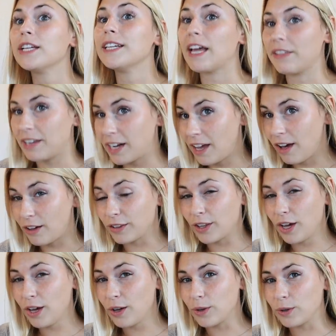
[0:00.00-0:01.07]
now that I hung
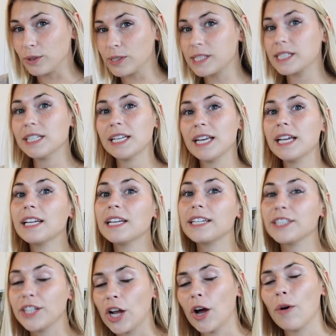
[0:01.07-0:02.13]
those,
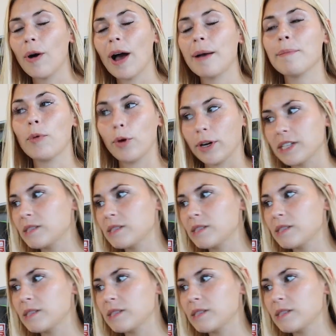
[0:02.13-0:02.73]
you know, I'm more